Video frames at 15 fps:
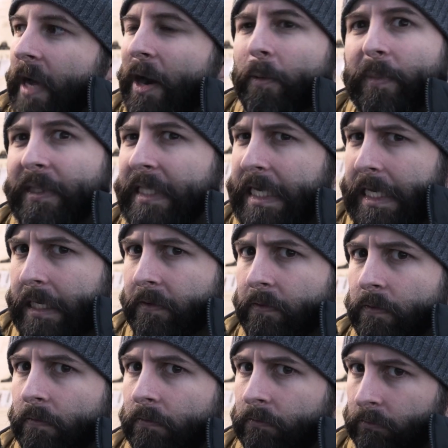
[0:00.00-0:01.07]
I don't believe.
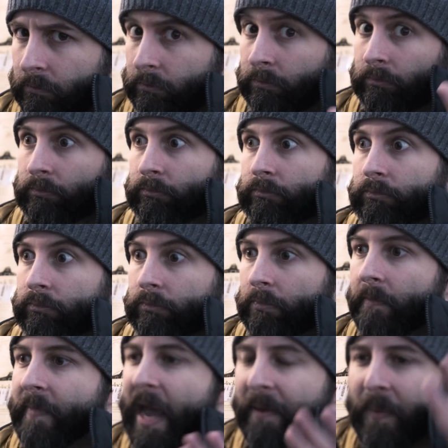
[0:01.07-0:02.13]

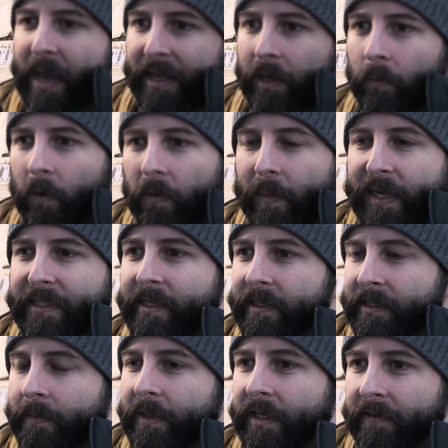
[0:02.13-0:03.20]
Backpacking world might say
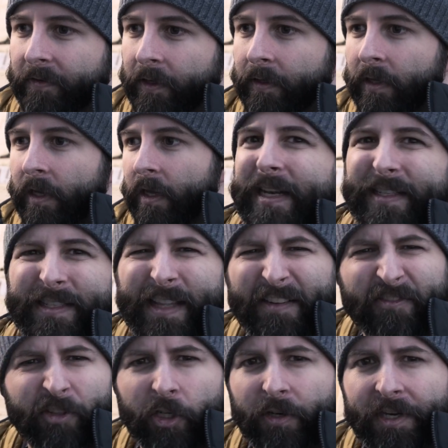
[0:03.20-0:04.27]
something different. It doesn't like
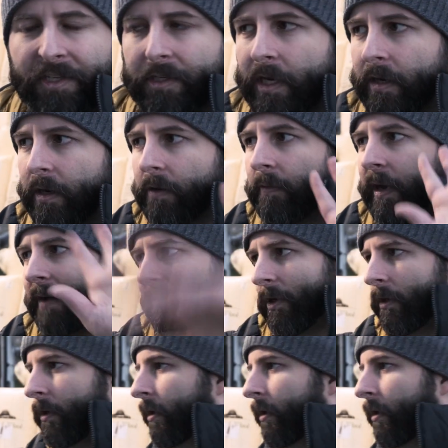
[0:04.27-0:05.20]
flourish, I don't know, whatever.